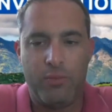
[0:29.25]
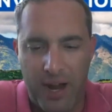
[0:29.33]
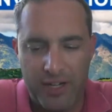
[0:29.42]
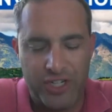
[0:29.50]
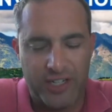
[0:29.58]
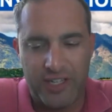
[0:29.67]

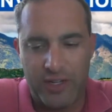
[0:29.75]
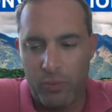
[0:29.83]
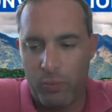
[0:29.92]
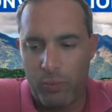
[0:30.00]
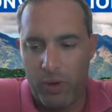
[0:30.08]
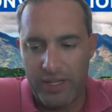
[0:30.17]
project
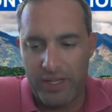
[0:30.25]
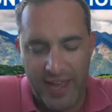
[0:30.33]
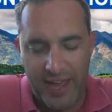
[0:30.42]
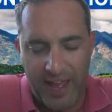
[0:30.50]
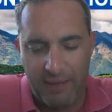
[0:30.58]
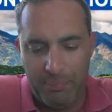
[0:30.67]
and what is
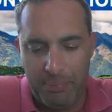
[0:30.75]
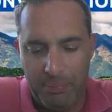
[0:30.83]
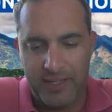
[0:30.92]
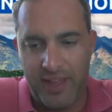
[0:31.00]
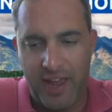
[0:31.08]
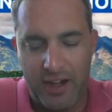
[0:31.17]
happening
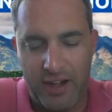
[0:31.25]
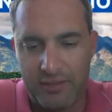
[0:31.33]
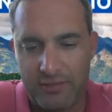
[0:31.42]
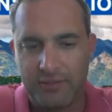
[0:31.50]
there?